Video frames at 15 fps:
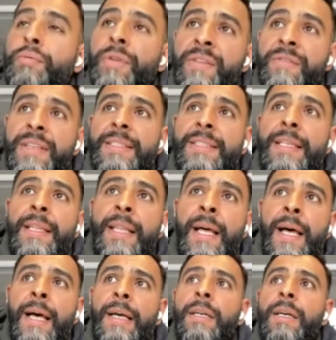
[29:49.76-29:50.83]
previous to
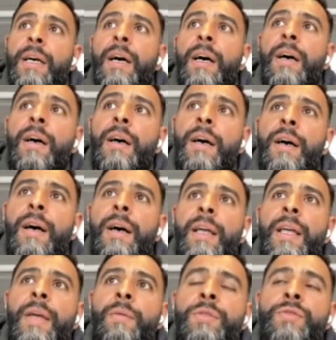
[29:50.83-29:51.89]
that,
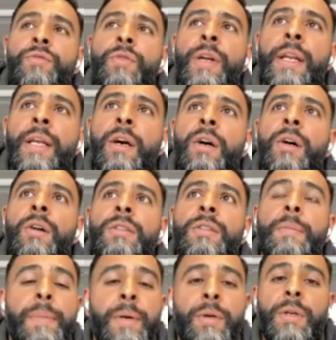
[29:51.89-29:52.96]
it was really hard
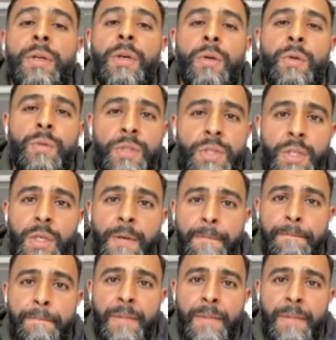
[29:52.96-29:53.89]
to build a culture.